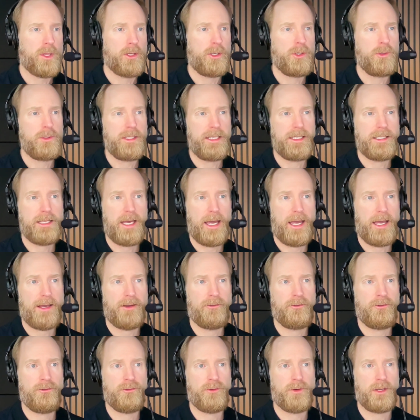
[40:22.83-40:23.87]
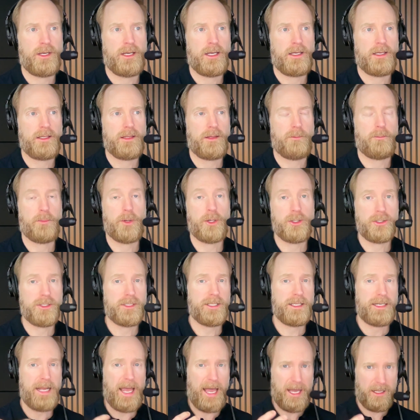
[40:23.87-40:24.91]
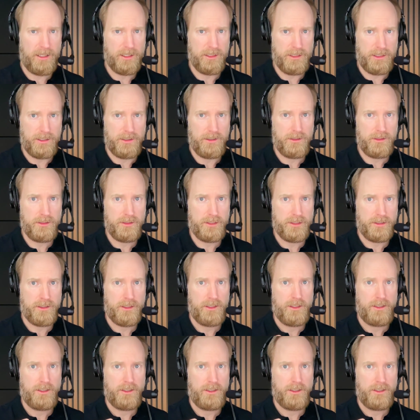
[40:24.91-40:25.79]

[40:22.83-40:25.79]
You need to have the personalities